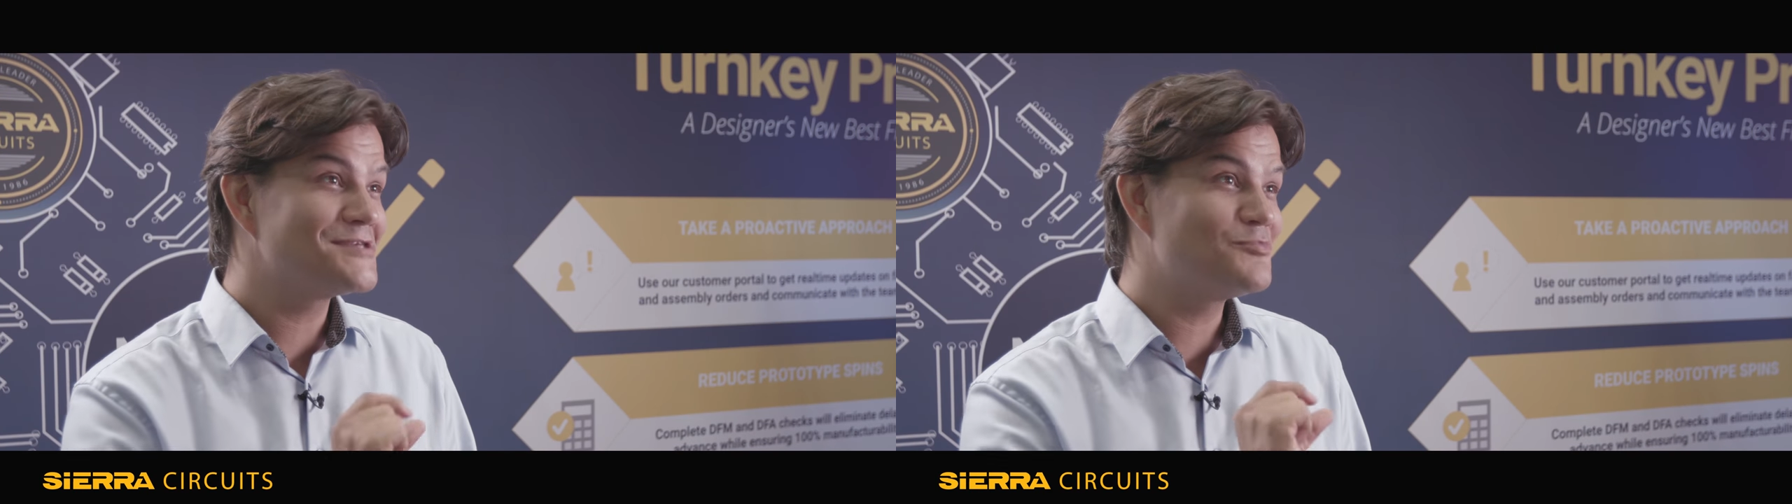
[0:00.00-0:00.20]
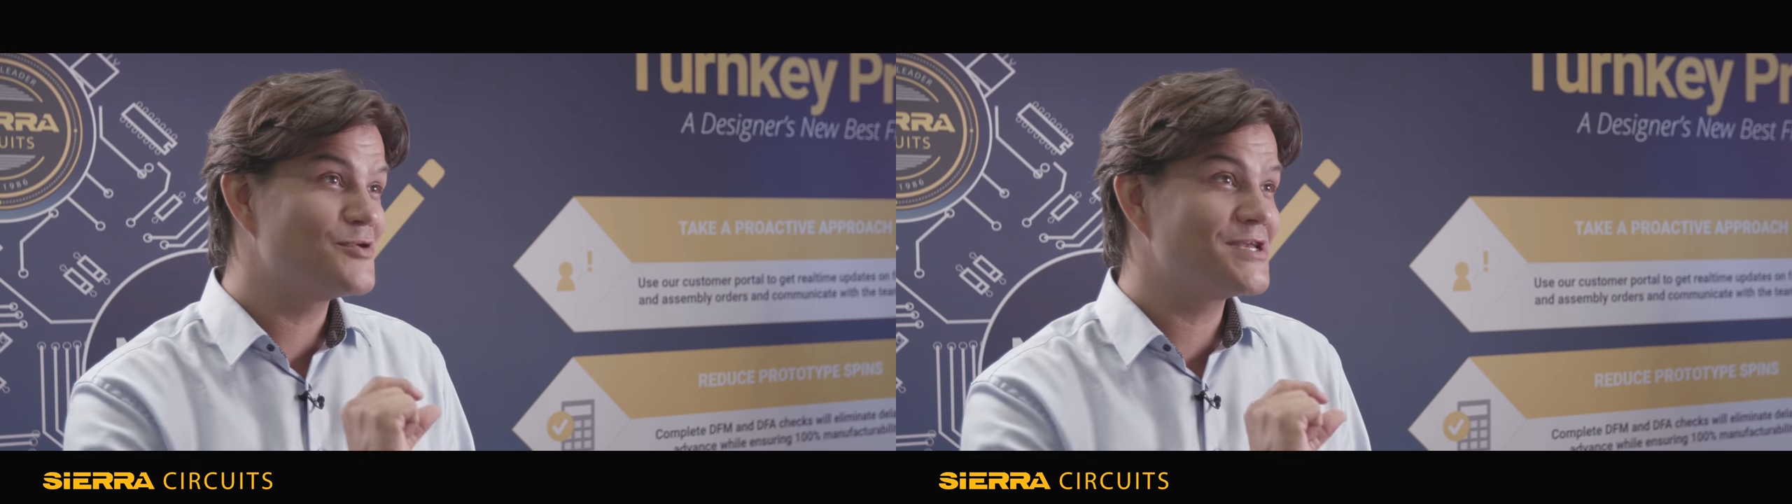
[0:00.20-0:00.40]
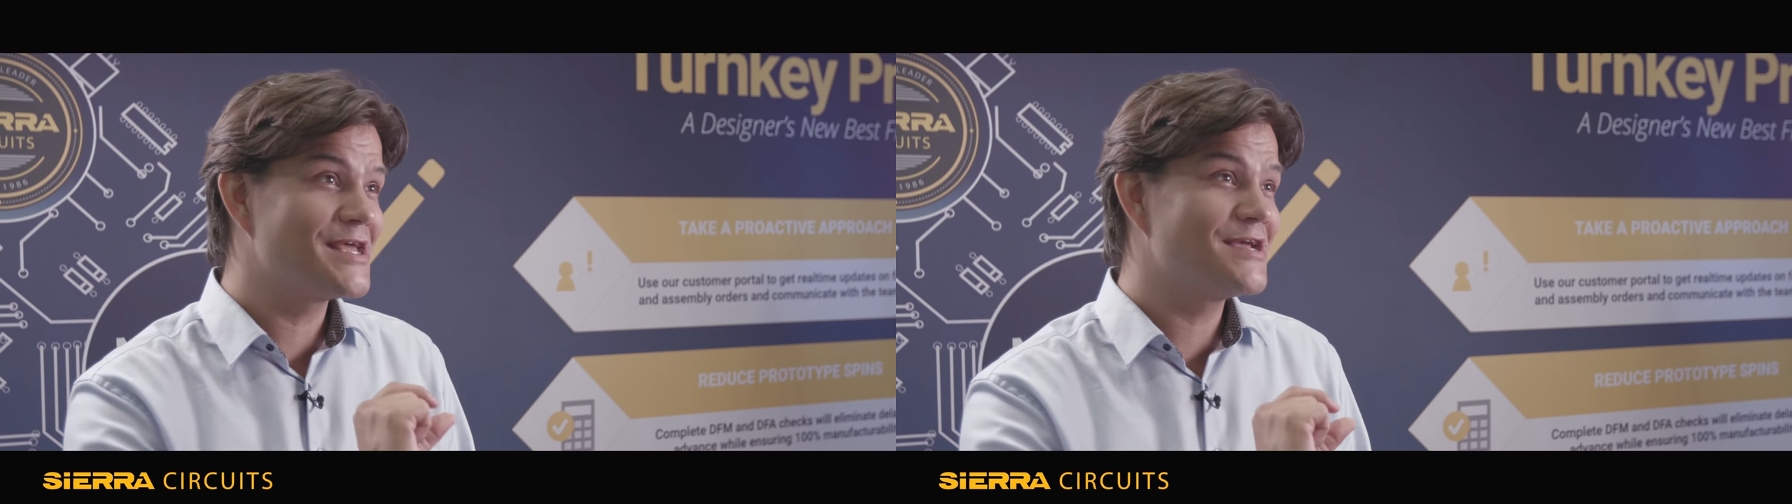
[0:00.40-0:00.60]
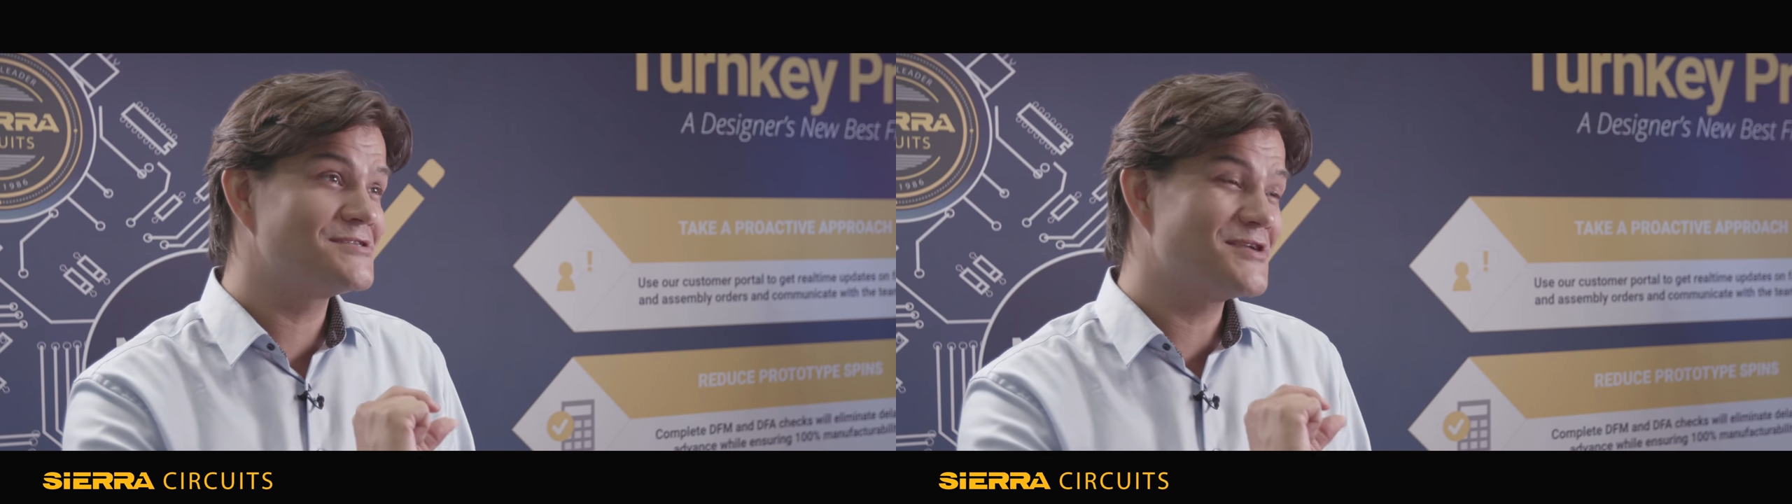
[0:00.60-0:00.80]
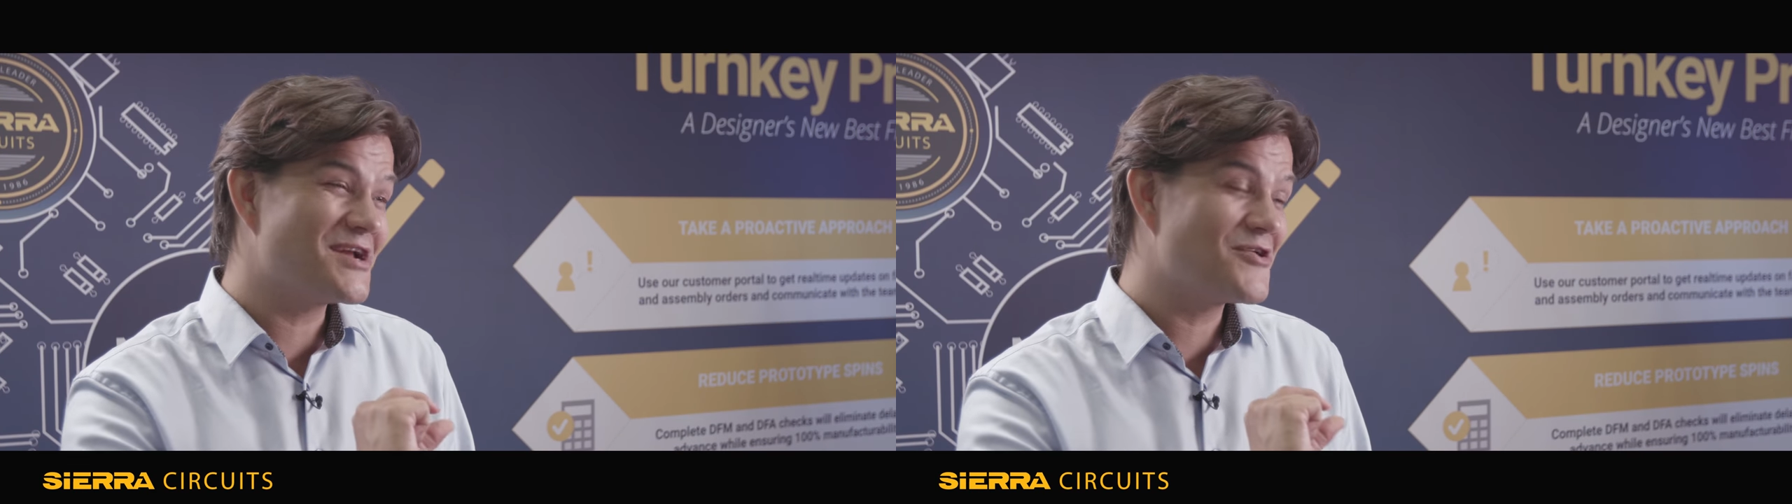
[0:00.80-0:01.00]
So print
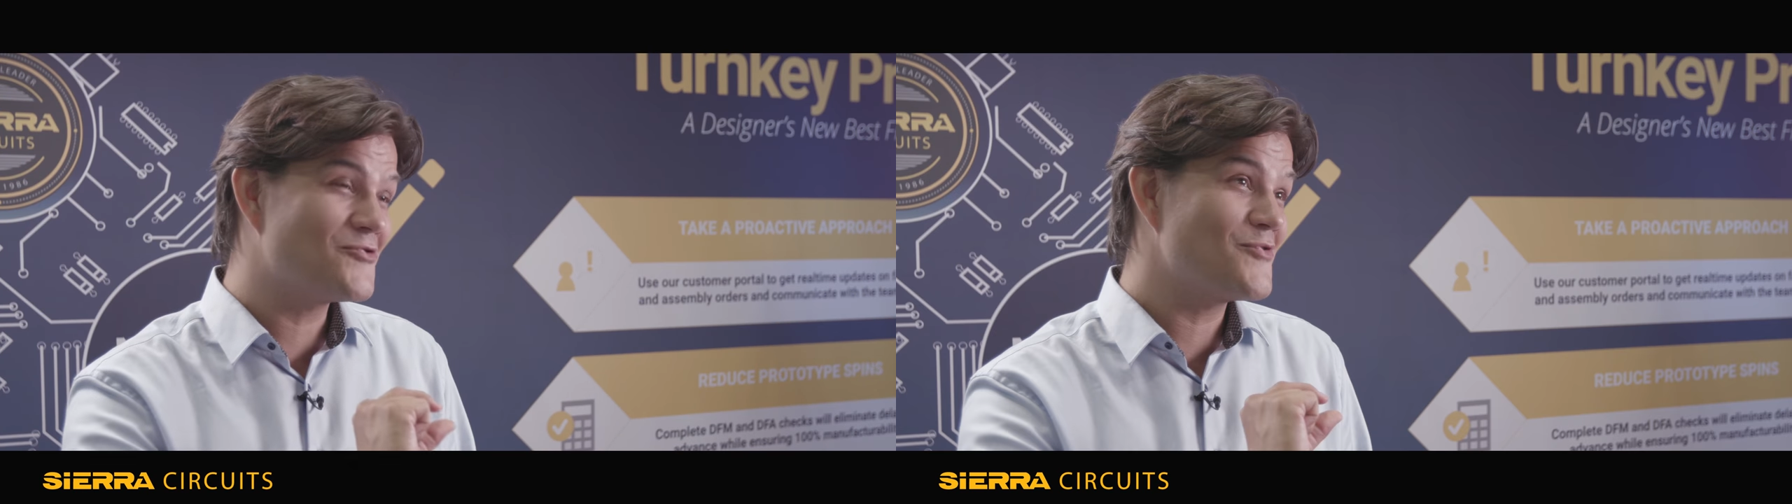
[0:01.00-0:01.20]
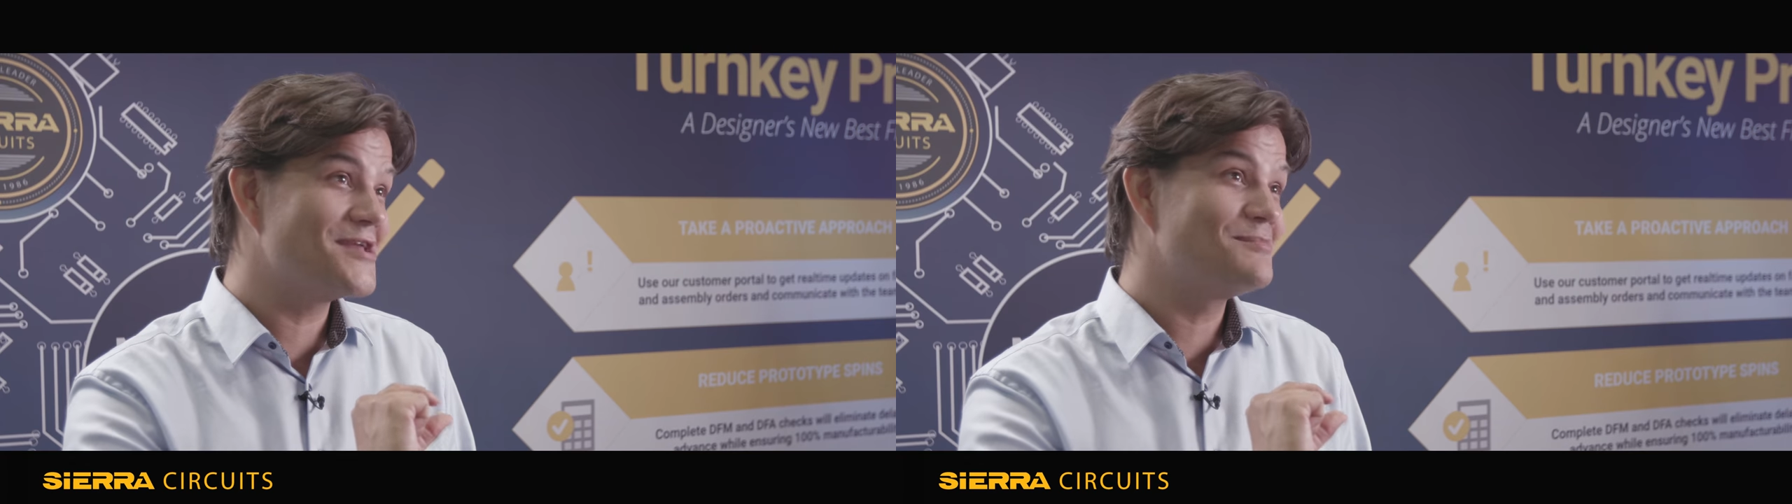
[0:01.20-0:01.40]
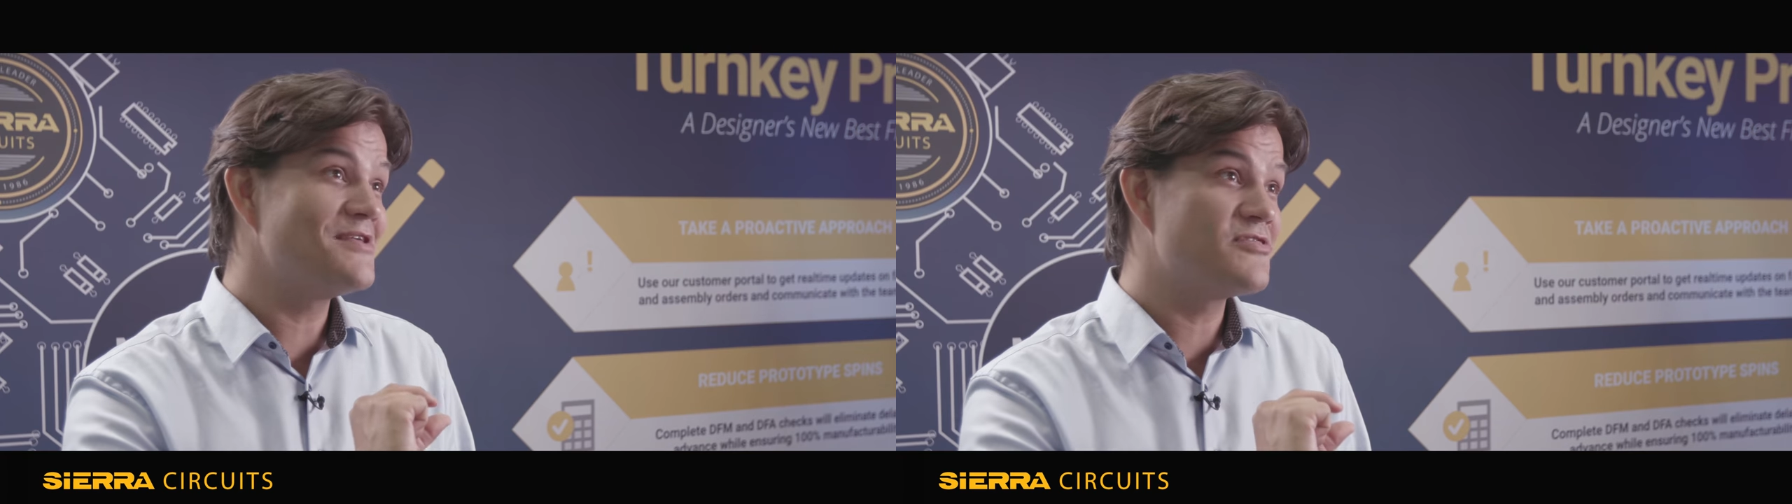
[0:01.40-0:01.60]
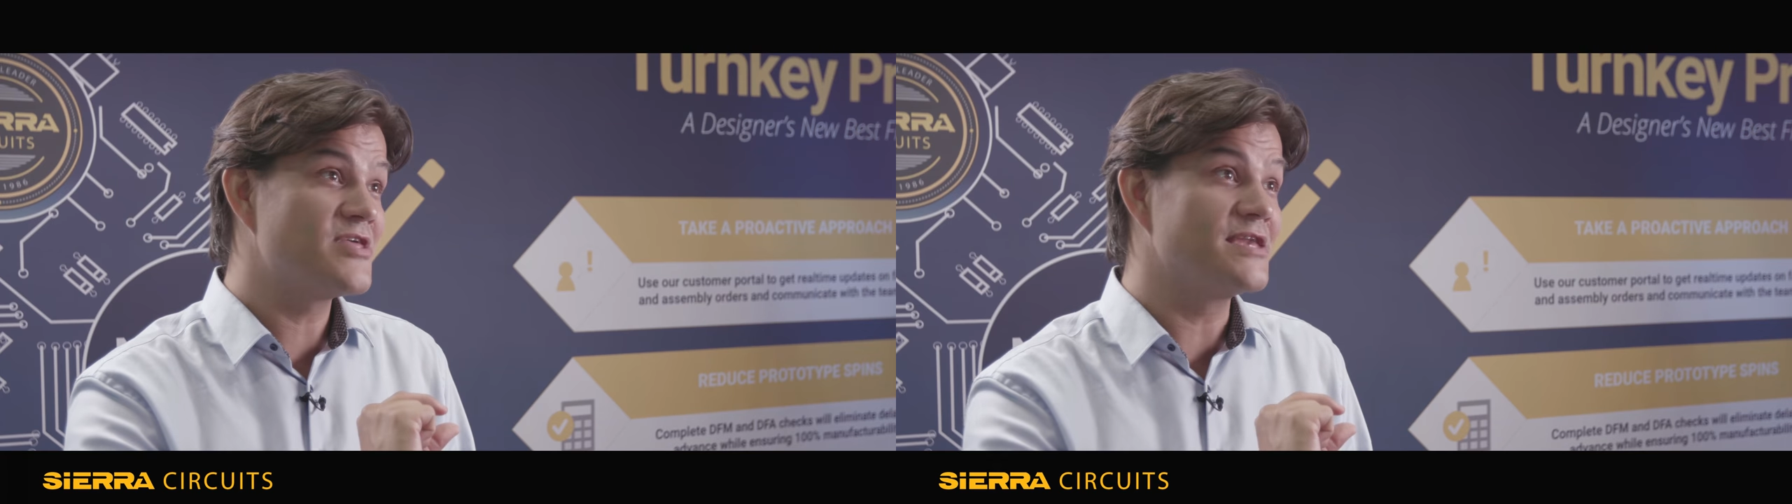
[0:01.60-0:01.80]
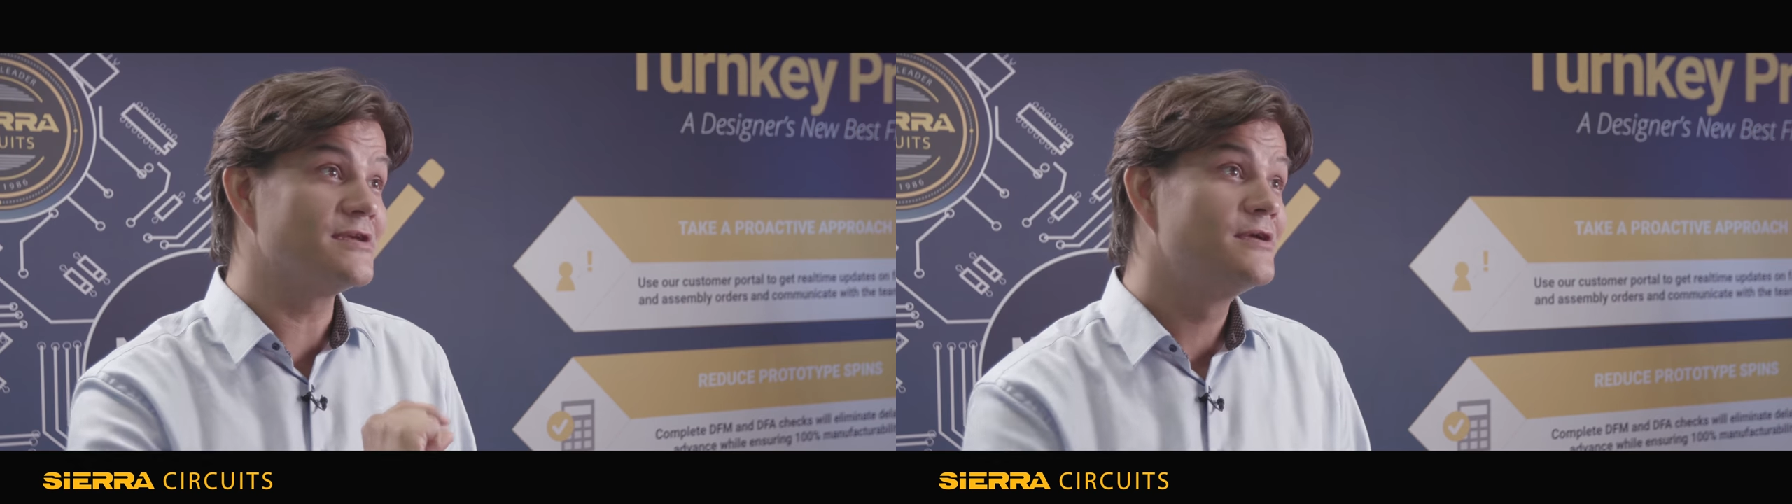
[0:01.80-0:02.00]
layers are incredibly
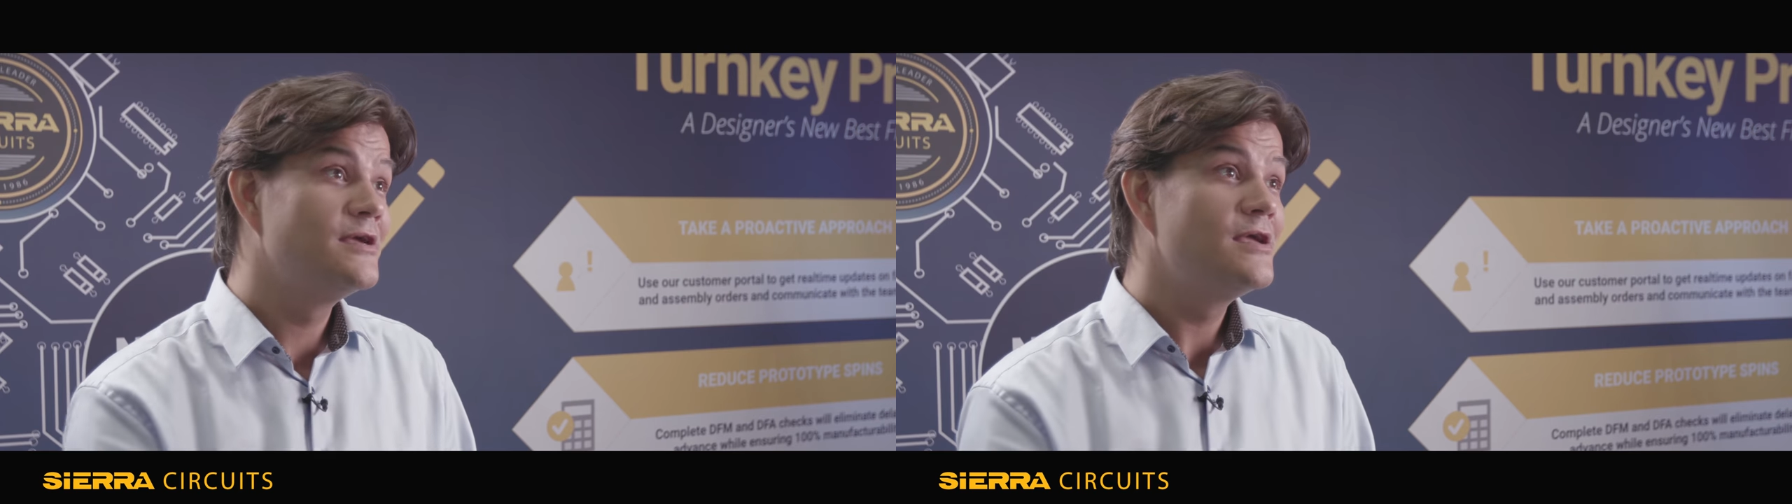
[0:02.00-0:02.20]
thin.